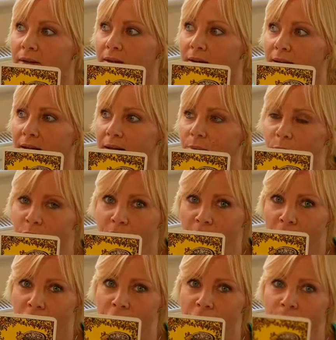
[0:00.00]
the
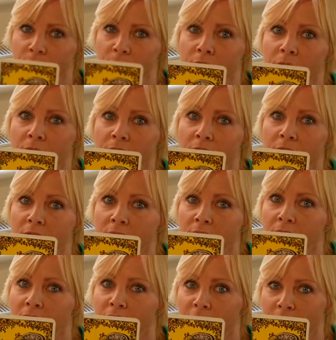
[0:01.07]
potential, you can see
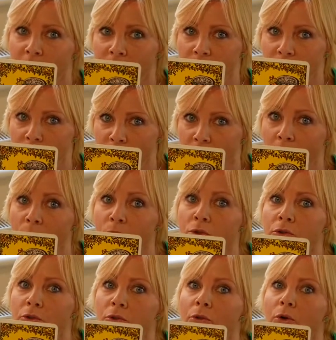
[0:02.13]
the first
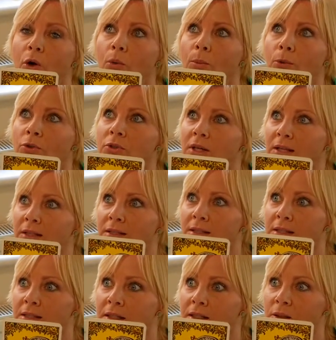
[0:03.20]
results, you almost can
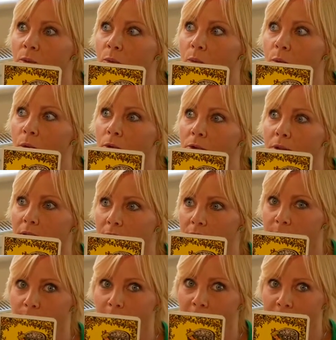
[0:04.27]
see what it
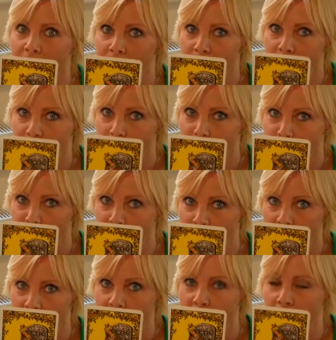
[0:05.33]
might
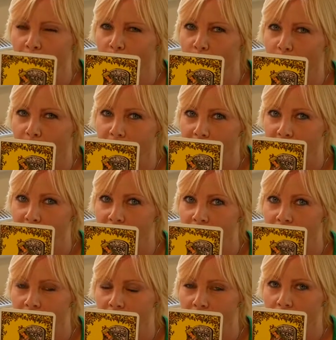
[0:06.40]
be, but
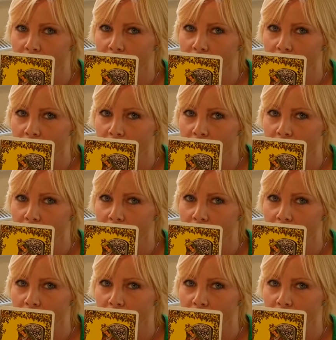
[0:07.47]
yet